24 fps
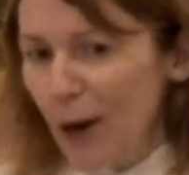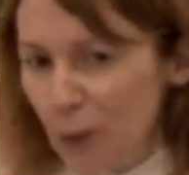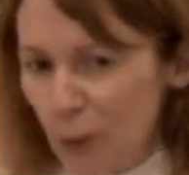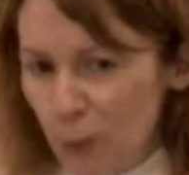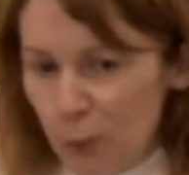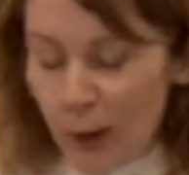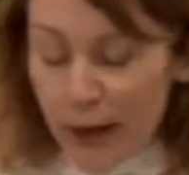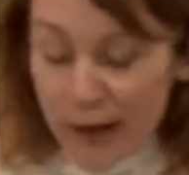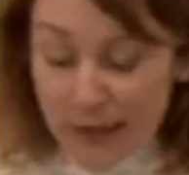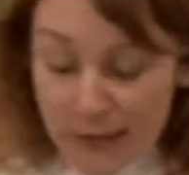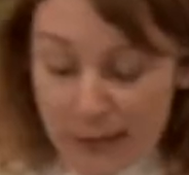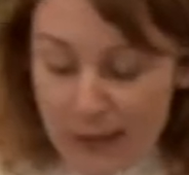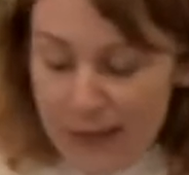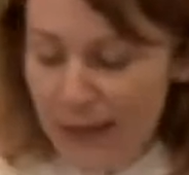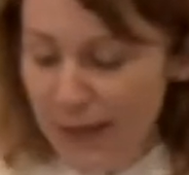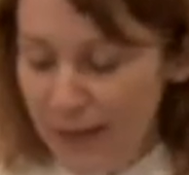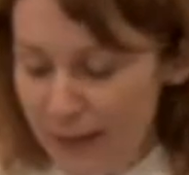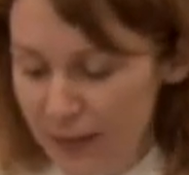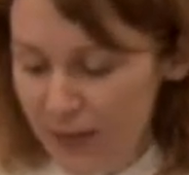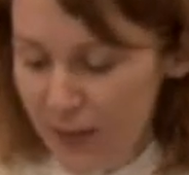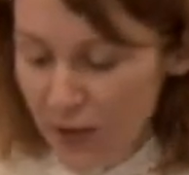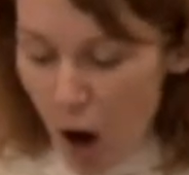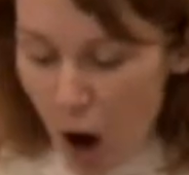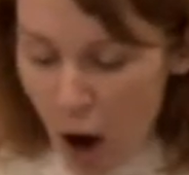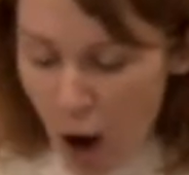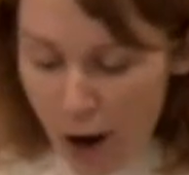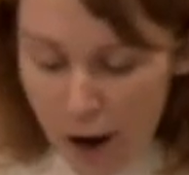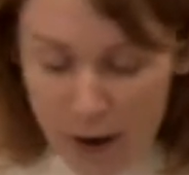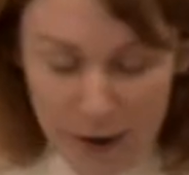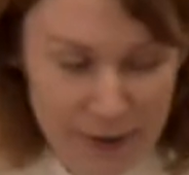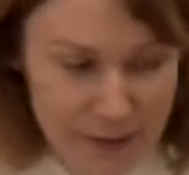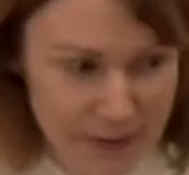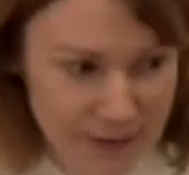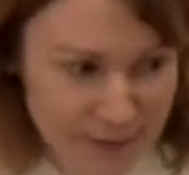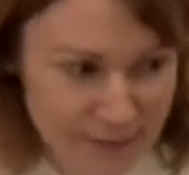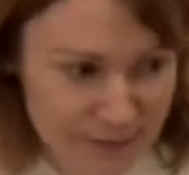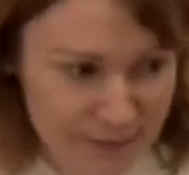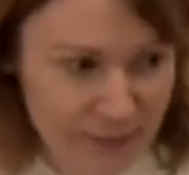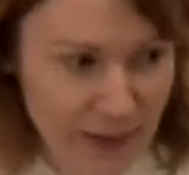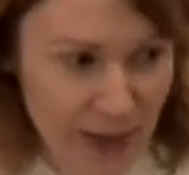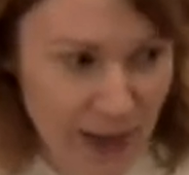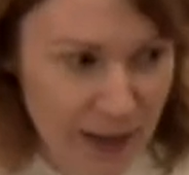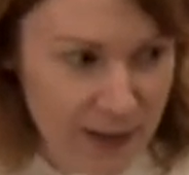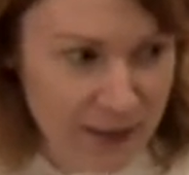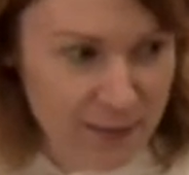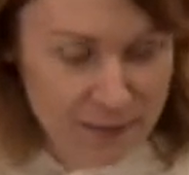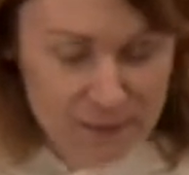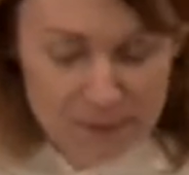Raising kids is hard,
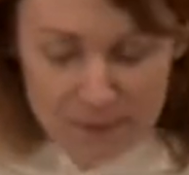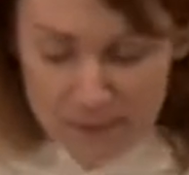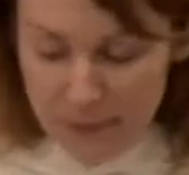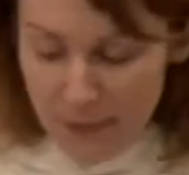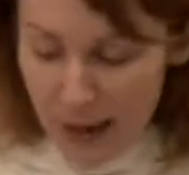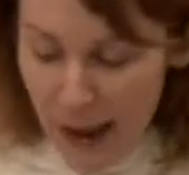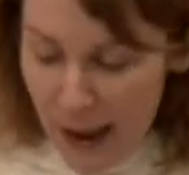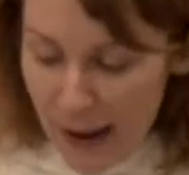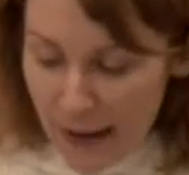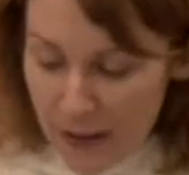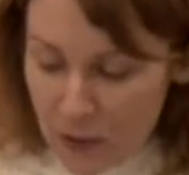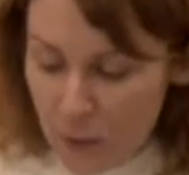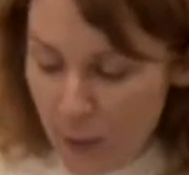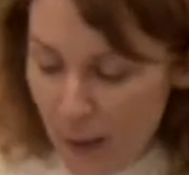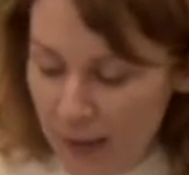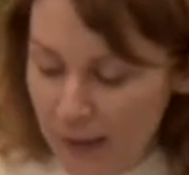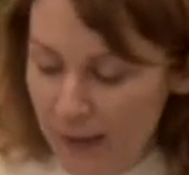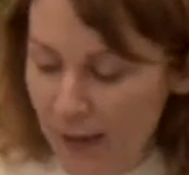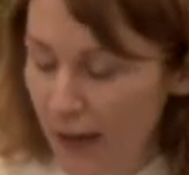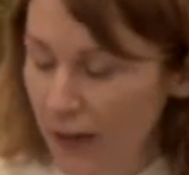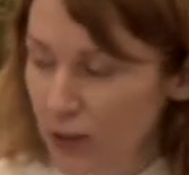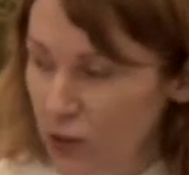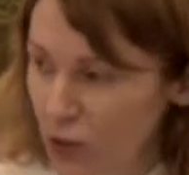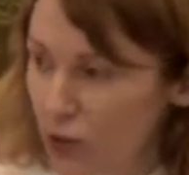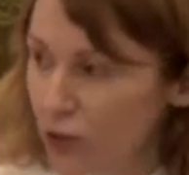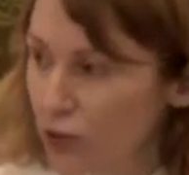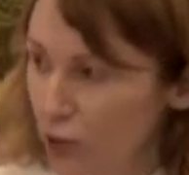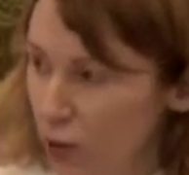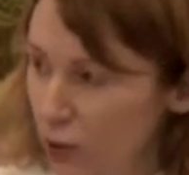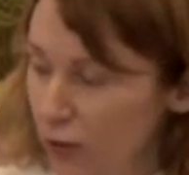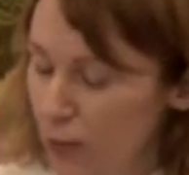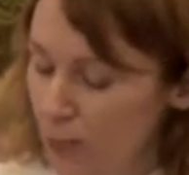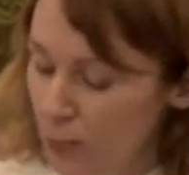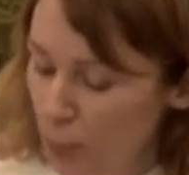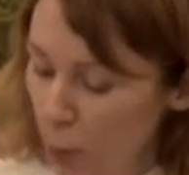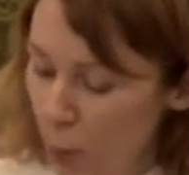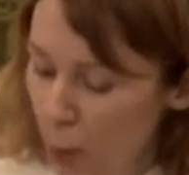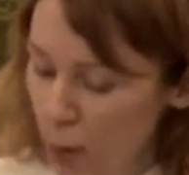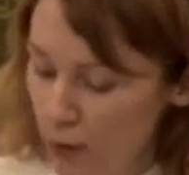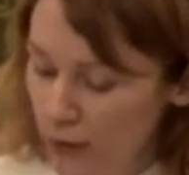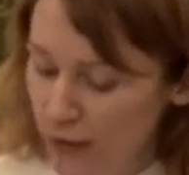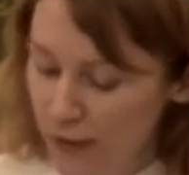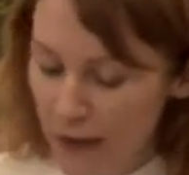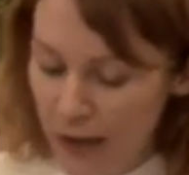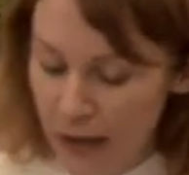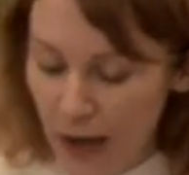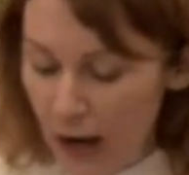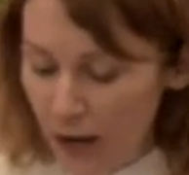and expectations are
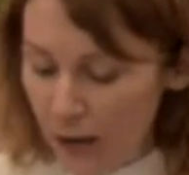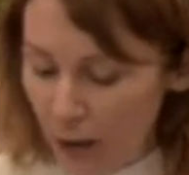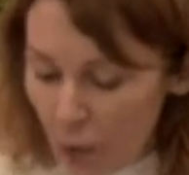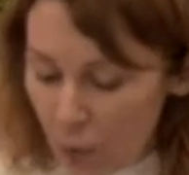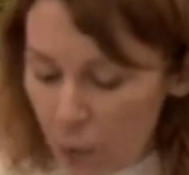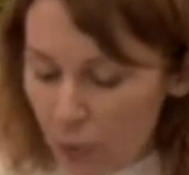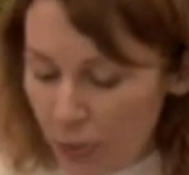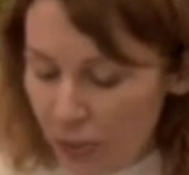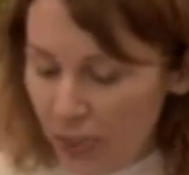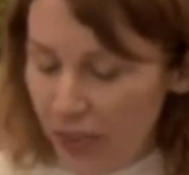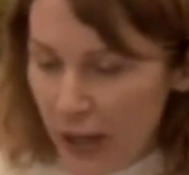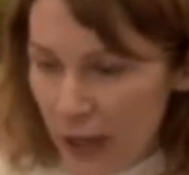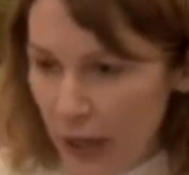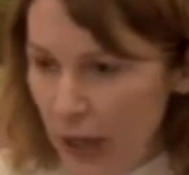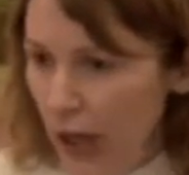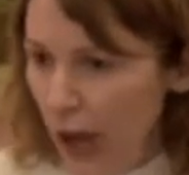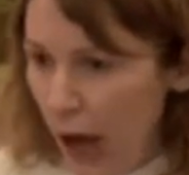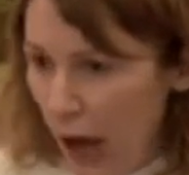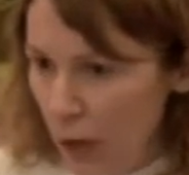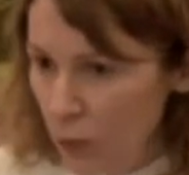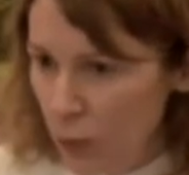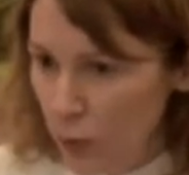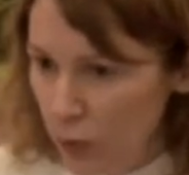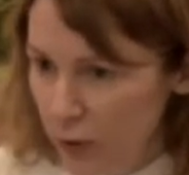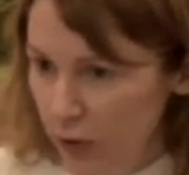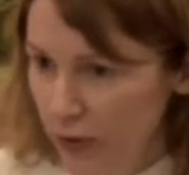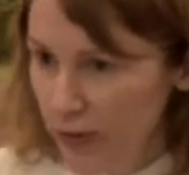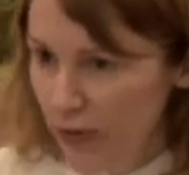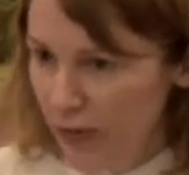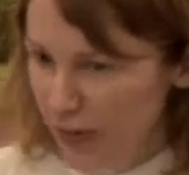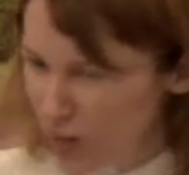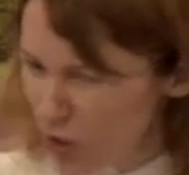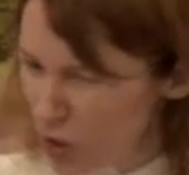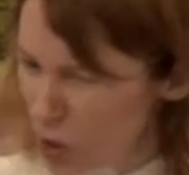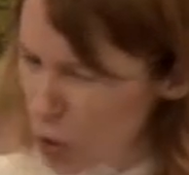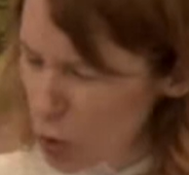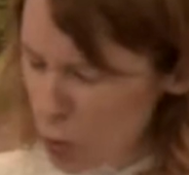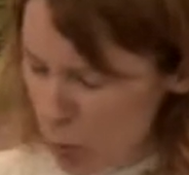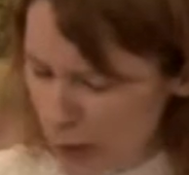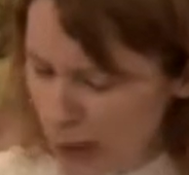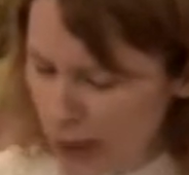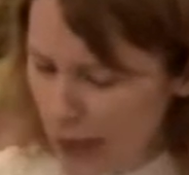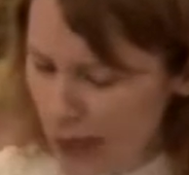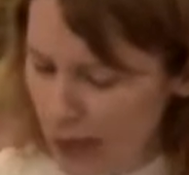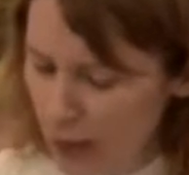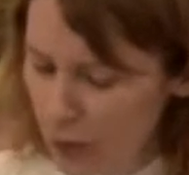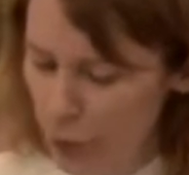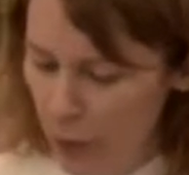important, and I don't think God would
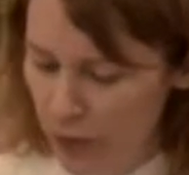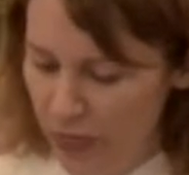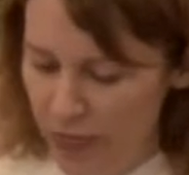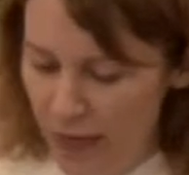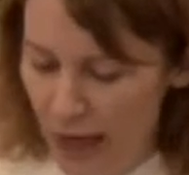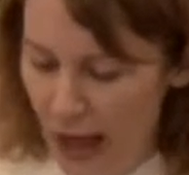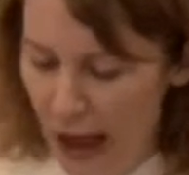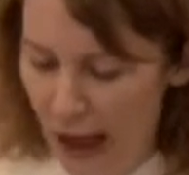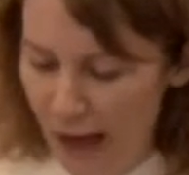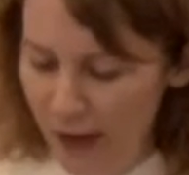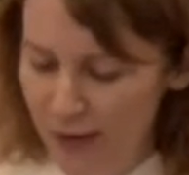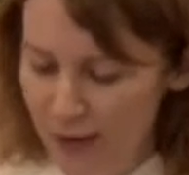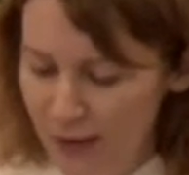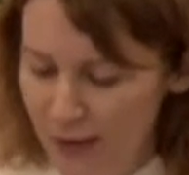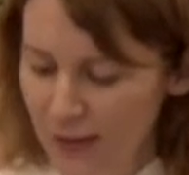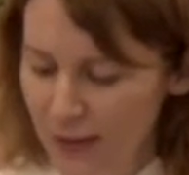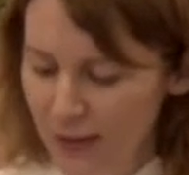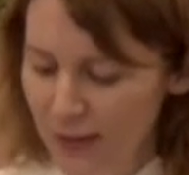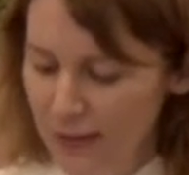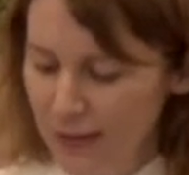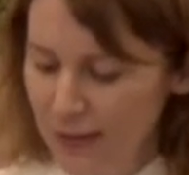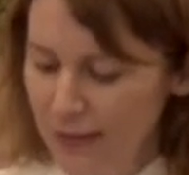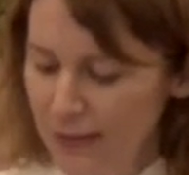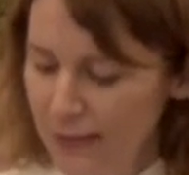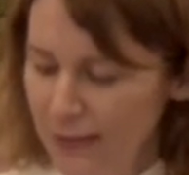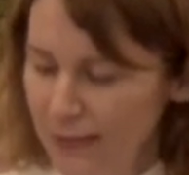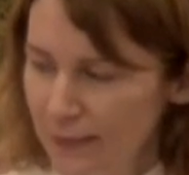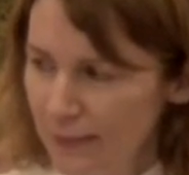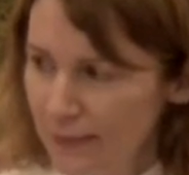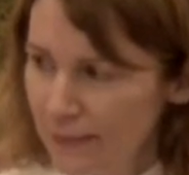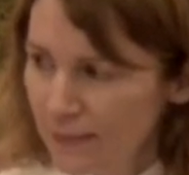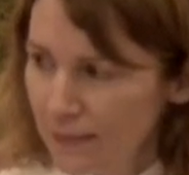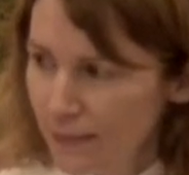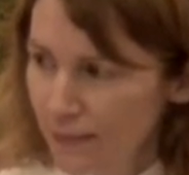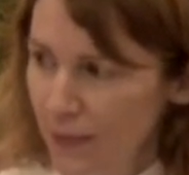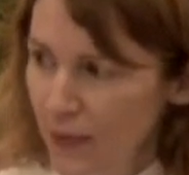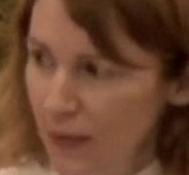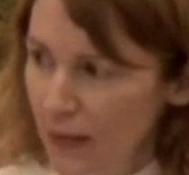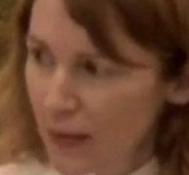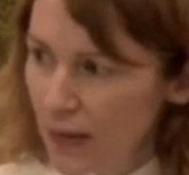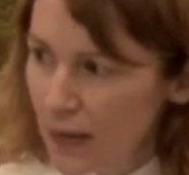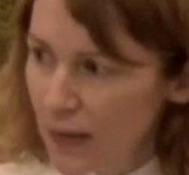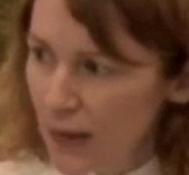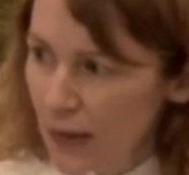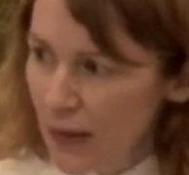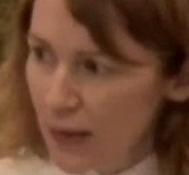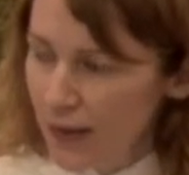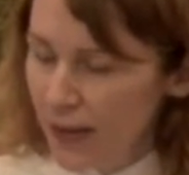disagree with that.
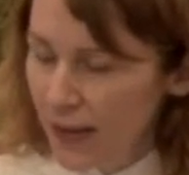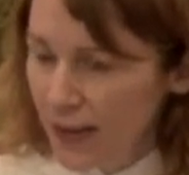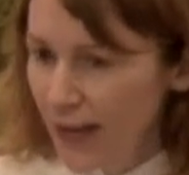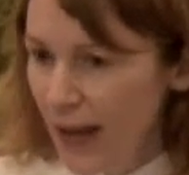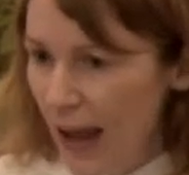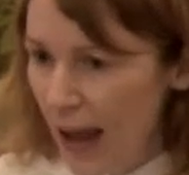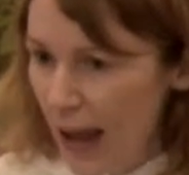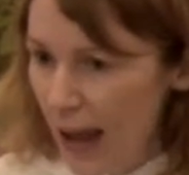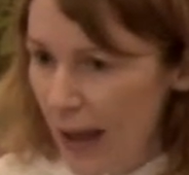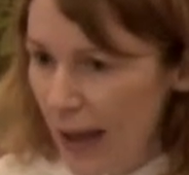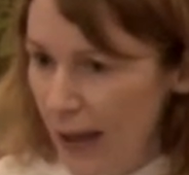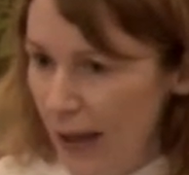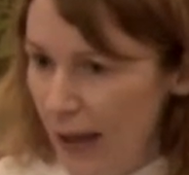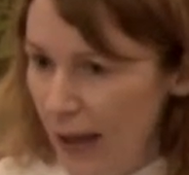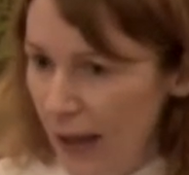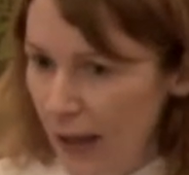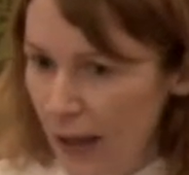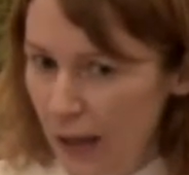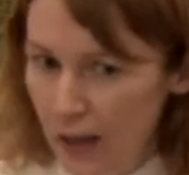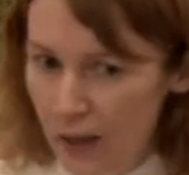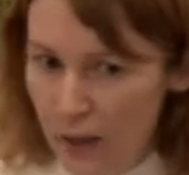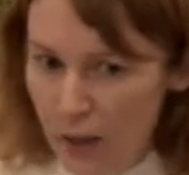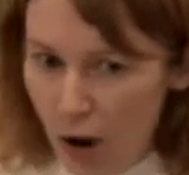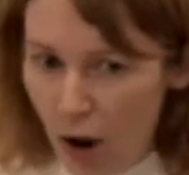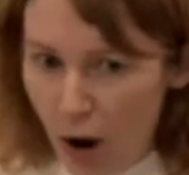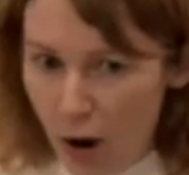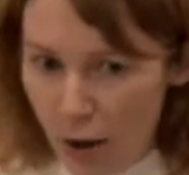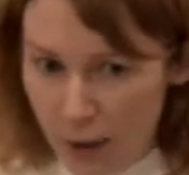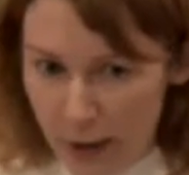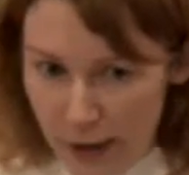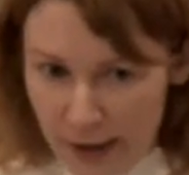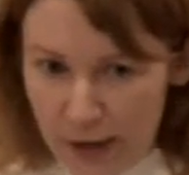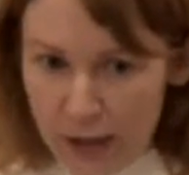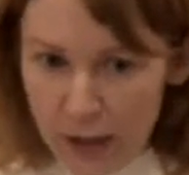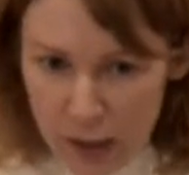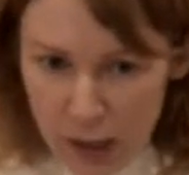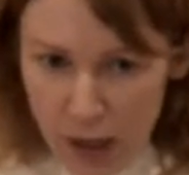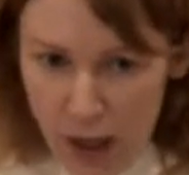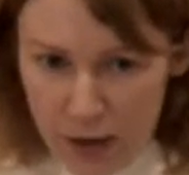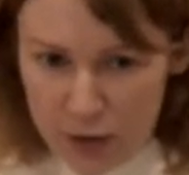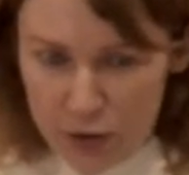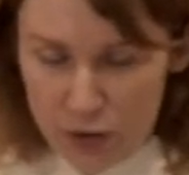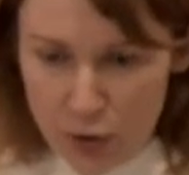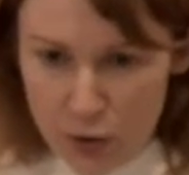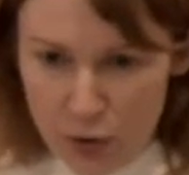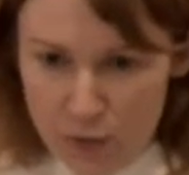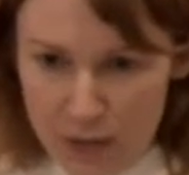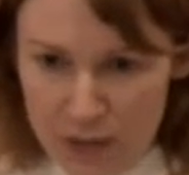Today, in our 8 o'clock
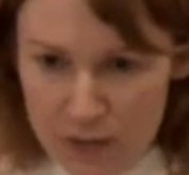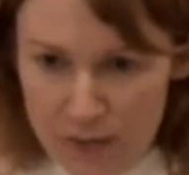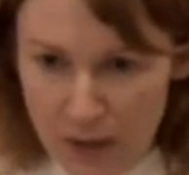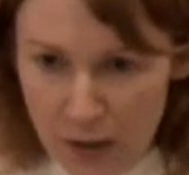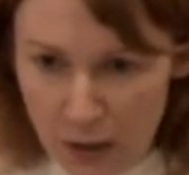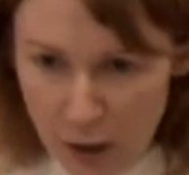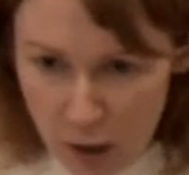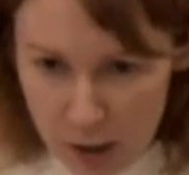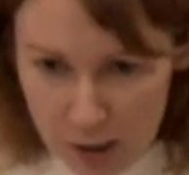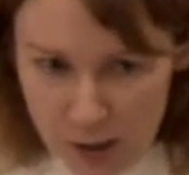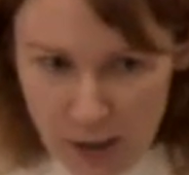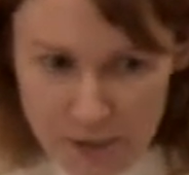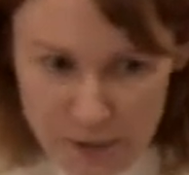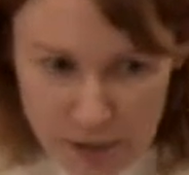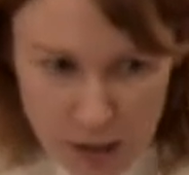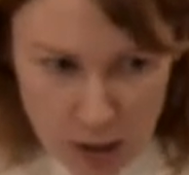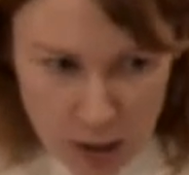service and our 11